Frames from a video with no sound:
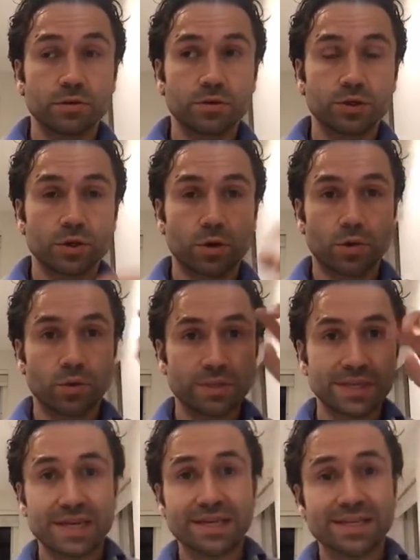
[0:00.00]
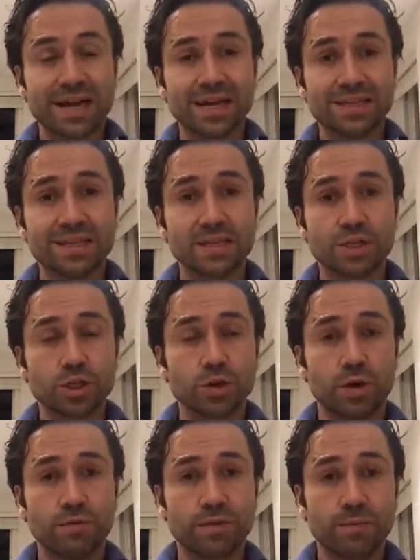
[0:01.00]
So take that dish
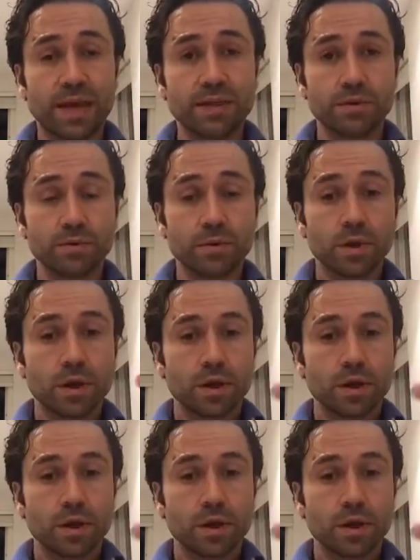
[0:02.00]
off the menu.